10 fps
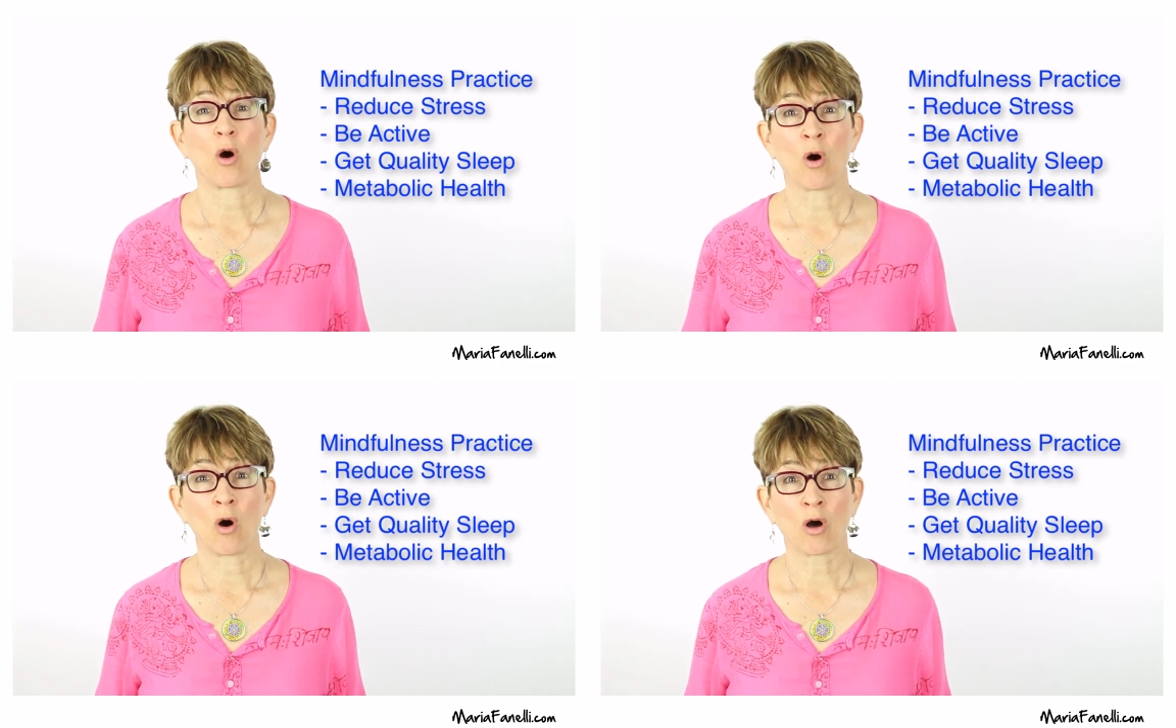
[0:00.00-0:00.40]

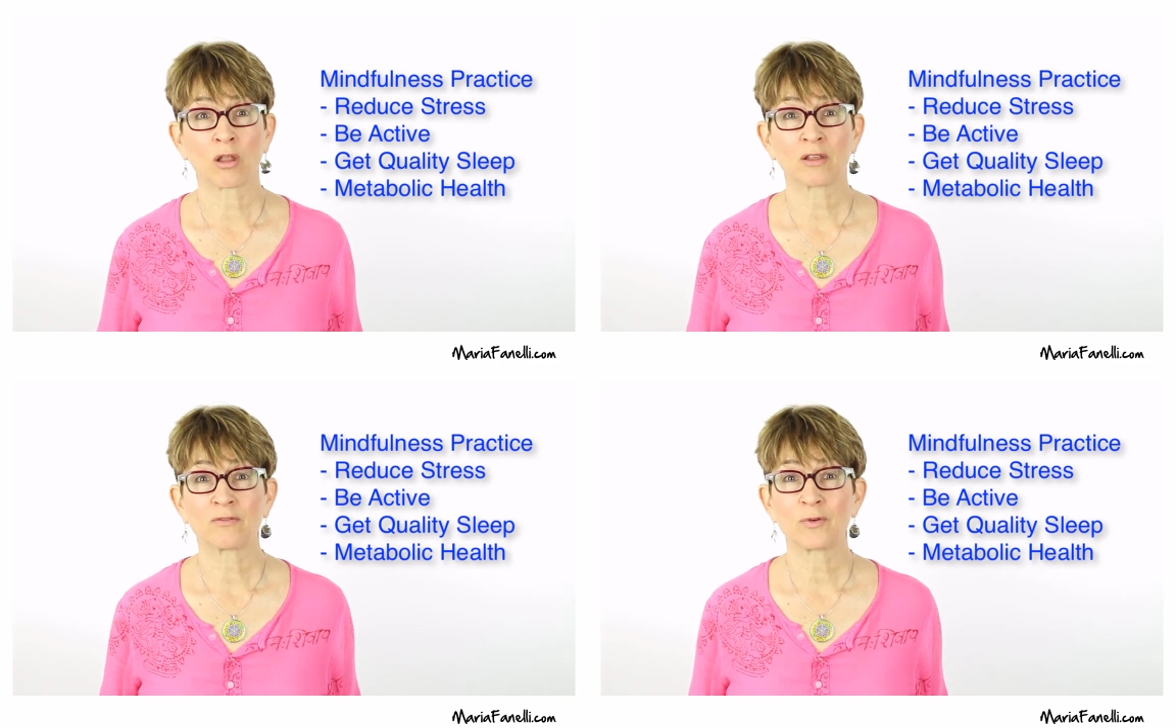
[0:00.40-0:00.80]

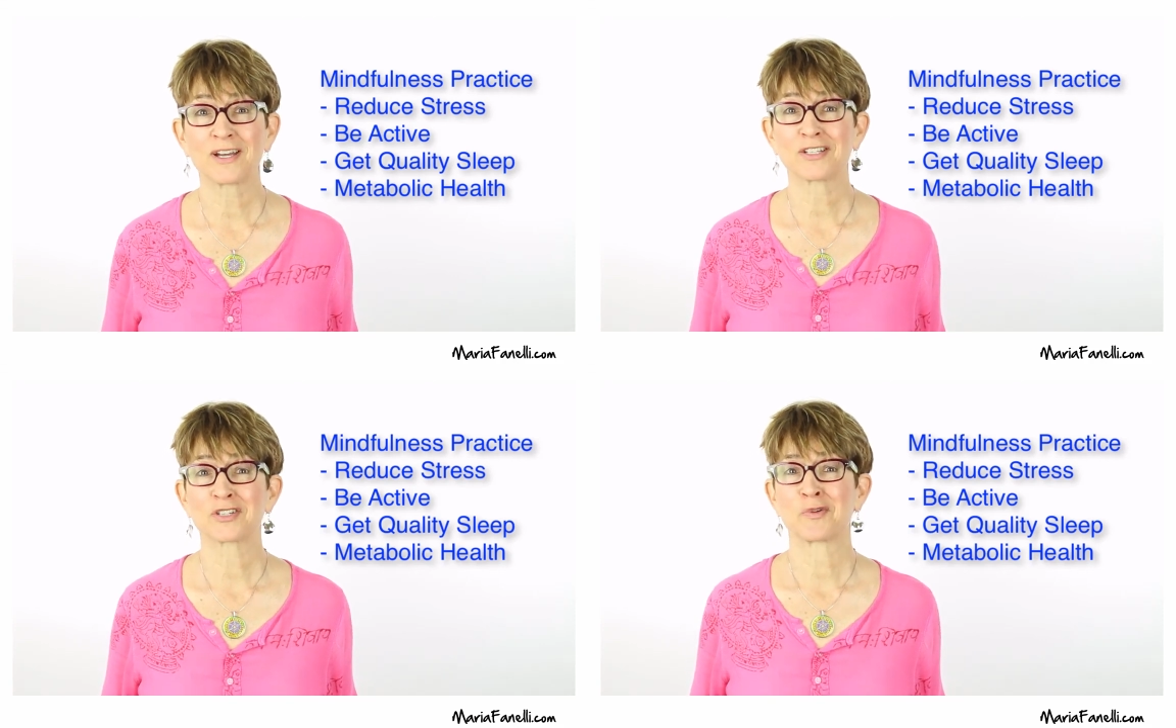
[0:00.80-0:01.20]
All of
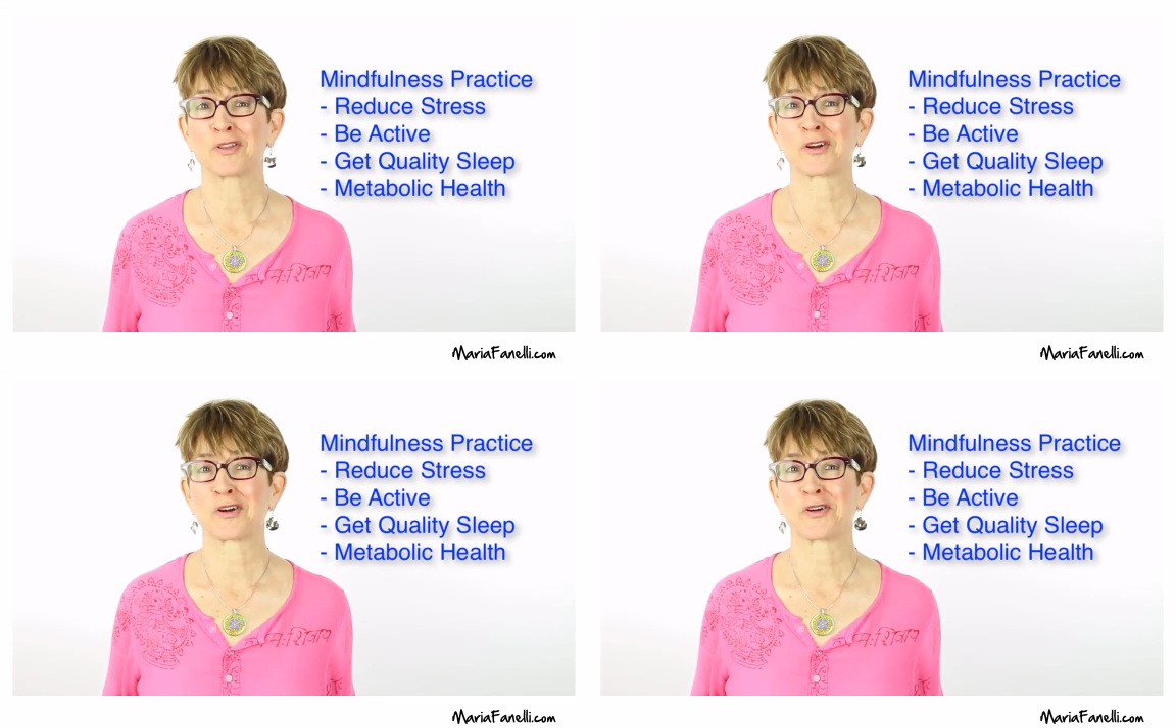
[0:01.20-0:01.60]
which
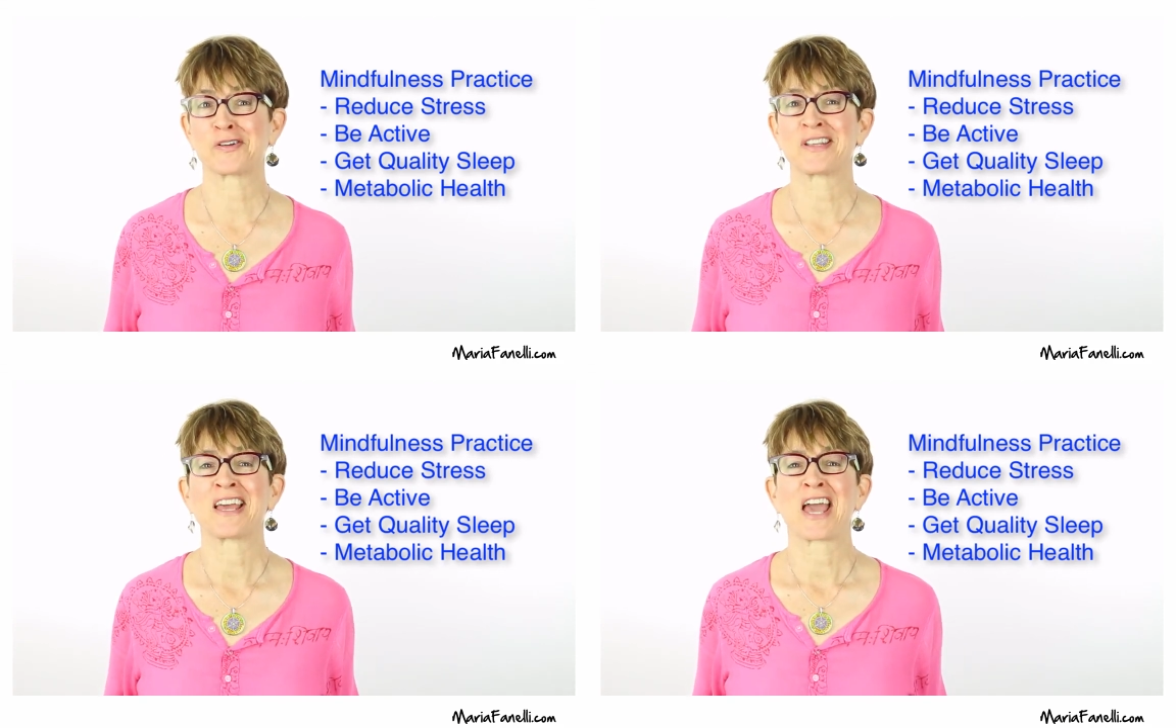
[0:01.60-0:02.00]
we
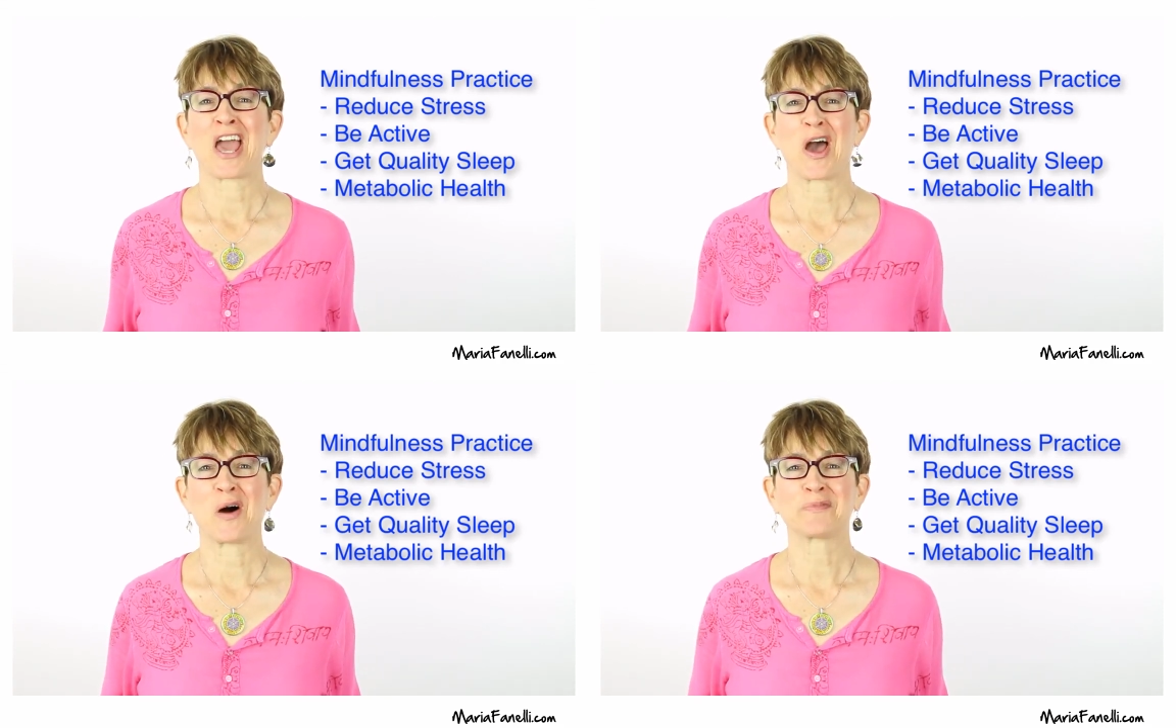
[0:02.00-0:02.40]
learn
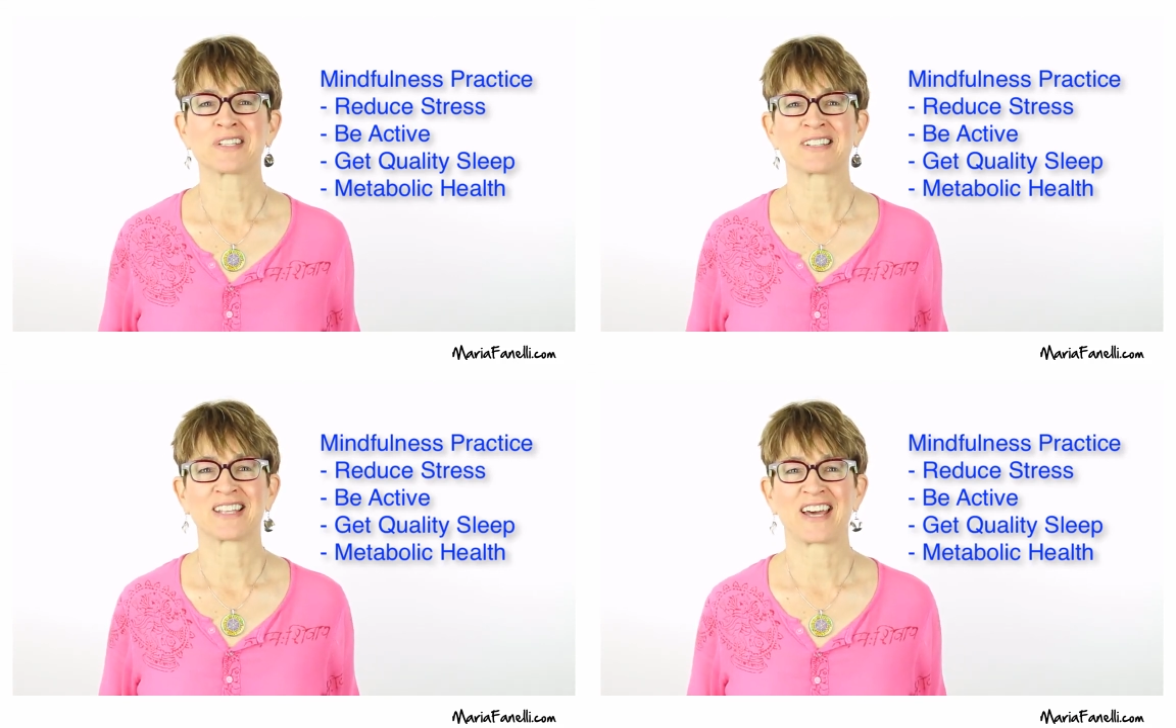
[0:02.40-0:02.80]
help
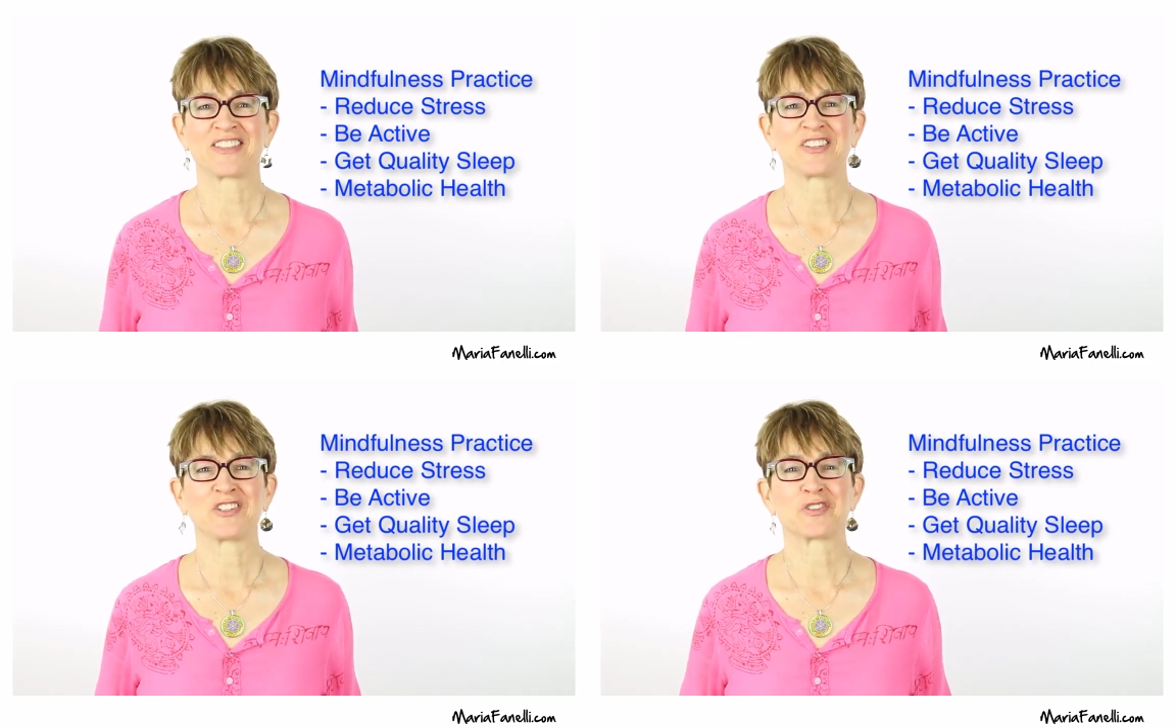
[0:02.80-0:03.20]
to
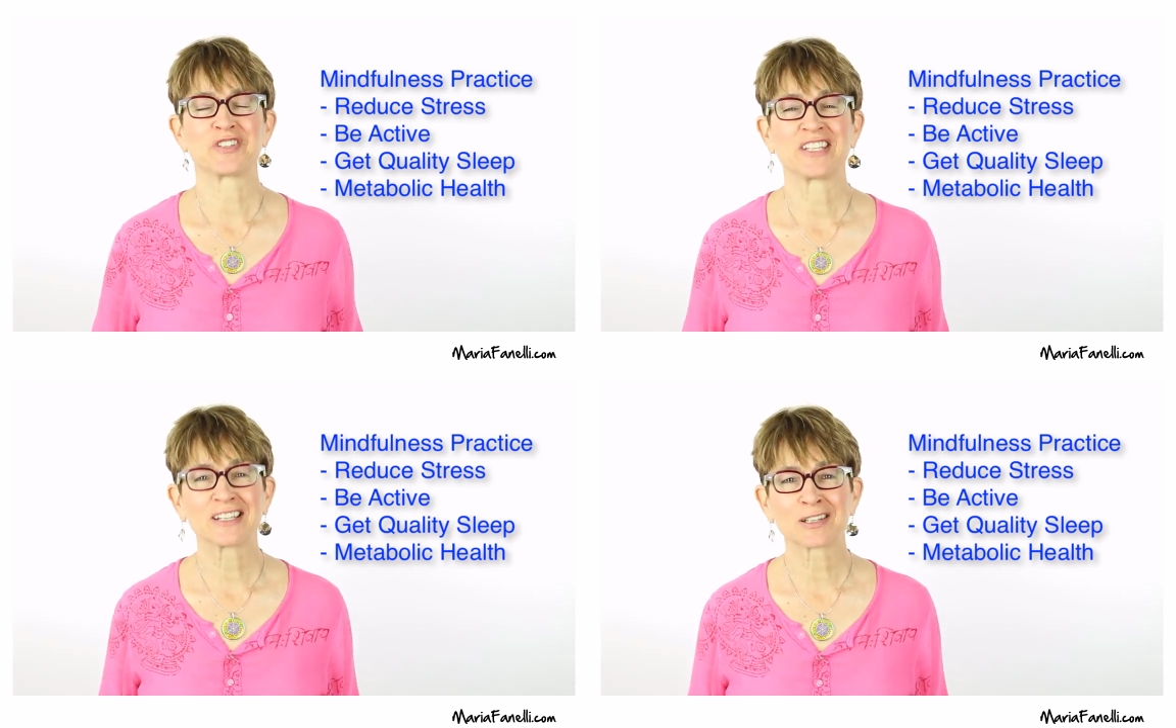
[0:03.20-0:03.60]
lengthen your
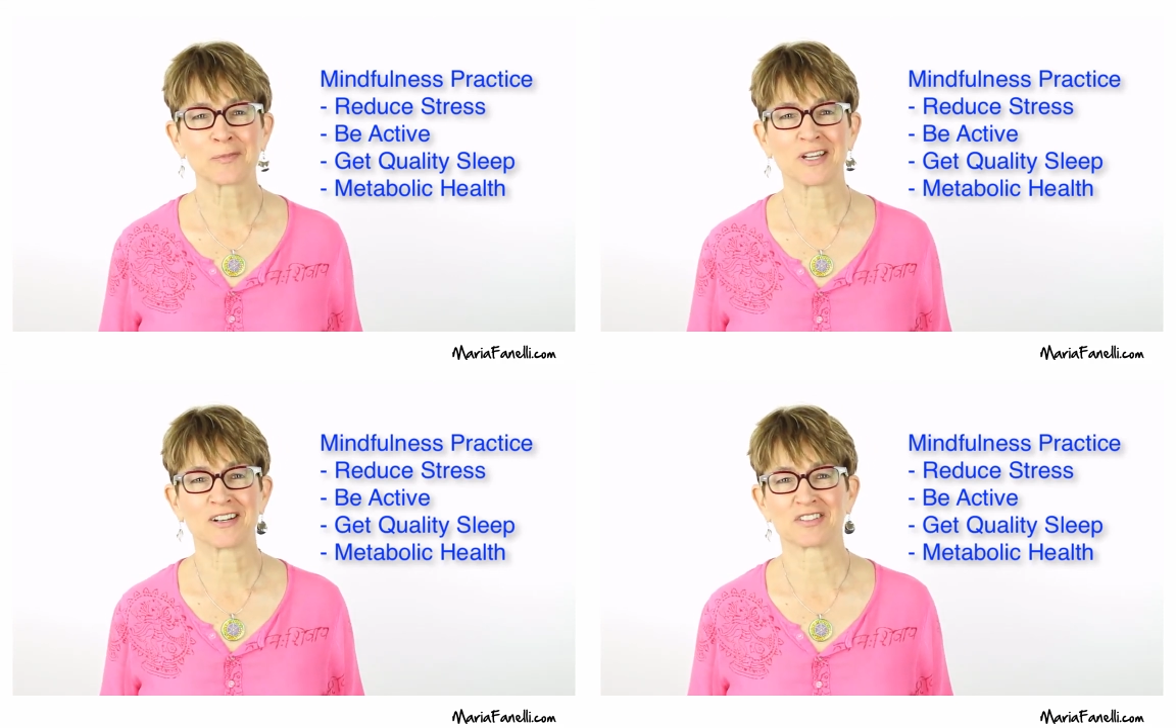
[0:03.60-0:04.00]

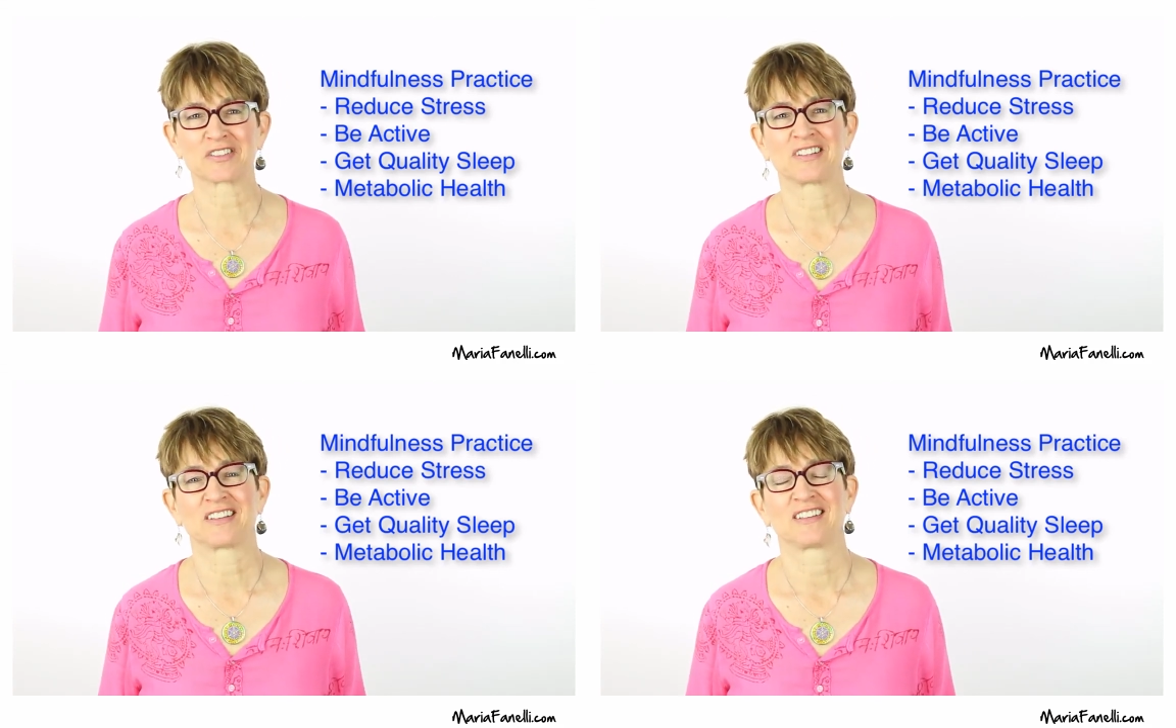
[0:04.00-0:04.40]

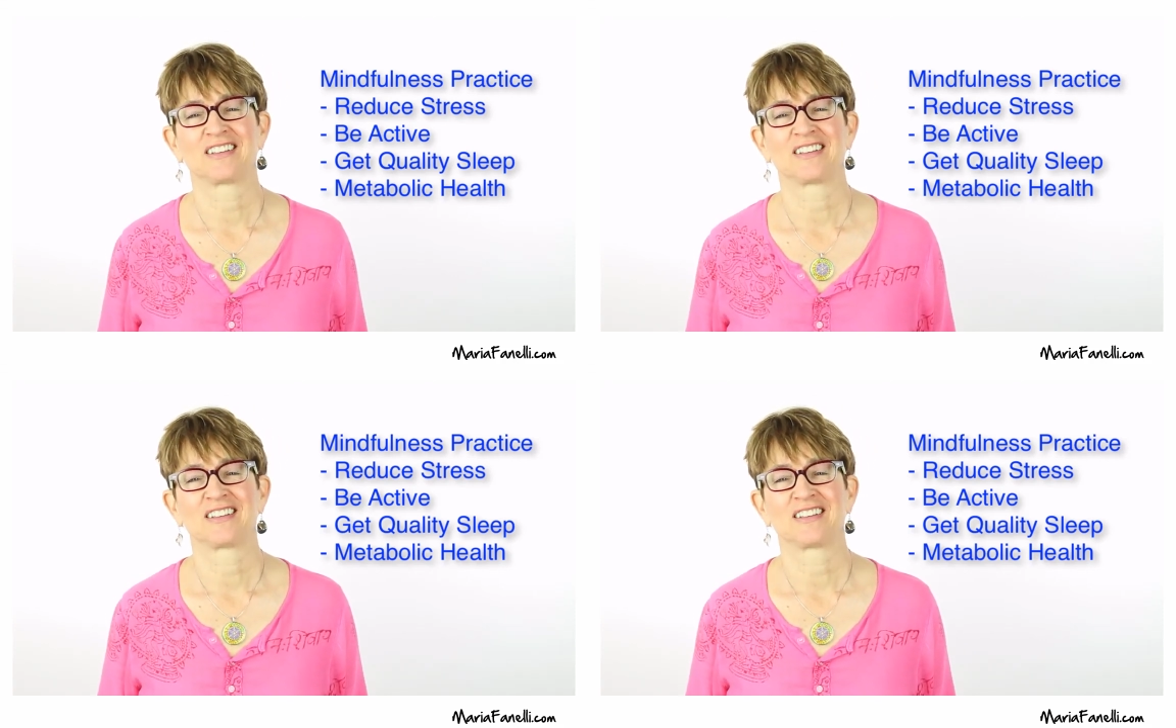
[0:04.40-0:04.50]
telomeres.